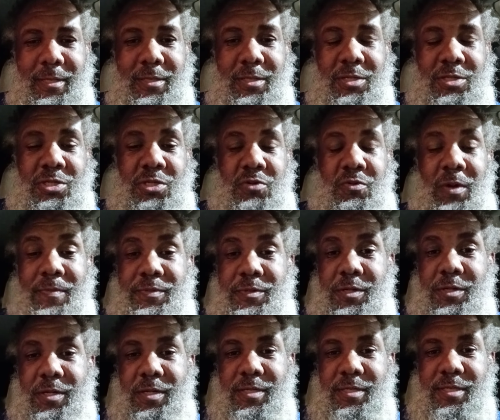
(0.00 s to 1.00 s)
The
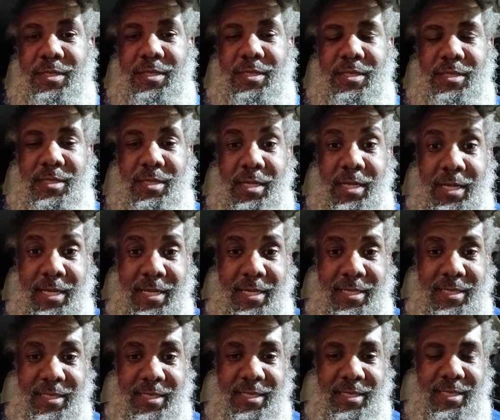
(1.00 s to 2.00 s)
scriptures
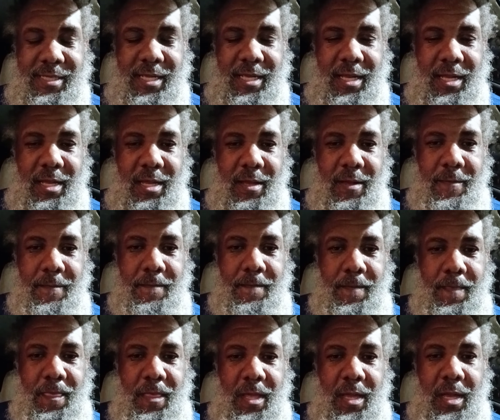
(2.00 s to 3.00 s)
is
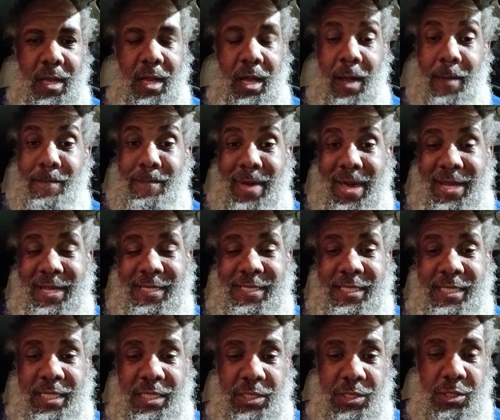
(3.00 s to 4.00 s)
a
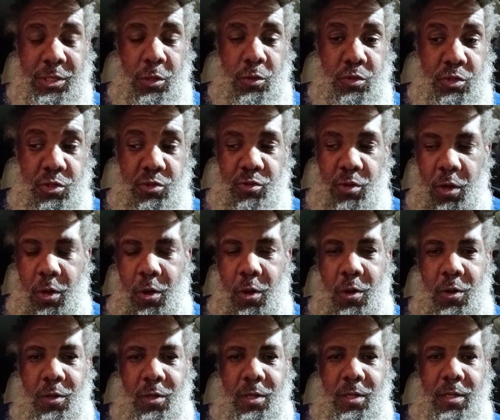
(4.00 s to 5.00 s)
medicine so
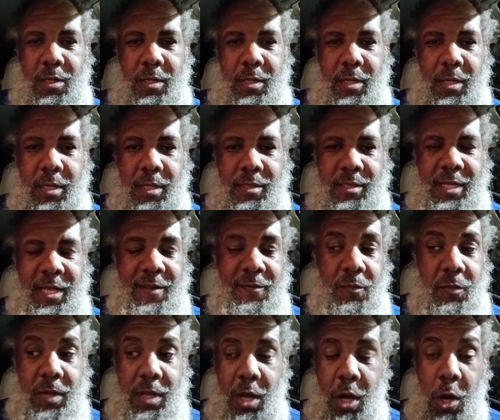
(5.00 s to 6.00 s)
strong that
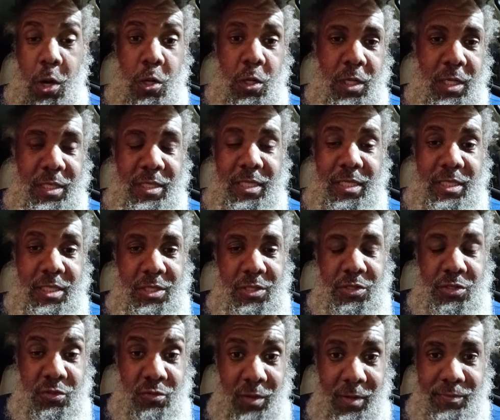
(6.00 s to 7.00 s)
if we hearkened into
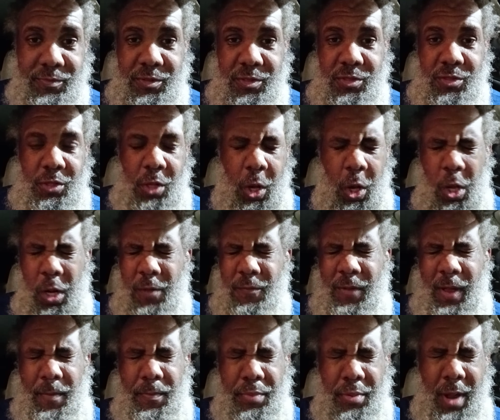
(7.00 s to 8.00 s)
the scriptures, all of
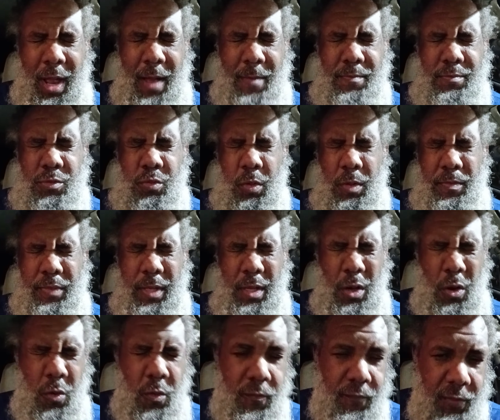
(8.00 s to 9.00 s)
our problems would be
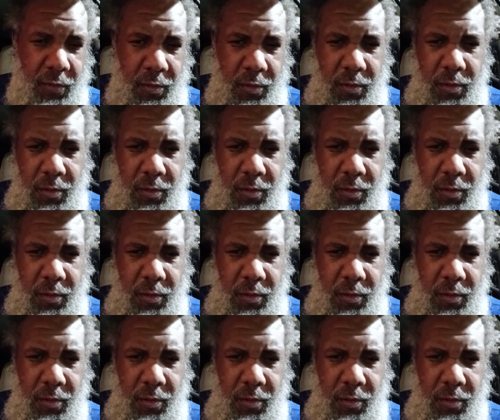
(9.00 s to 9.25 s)
over.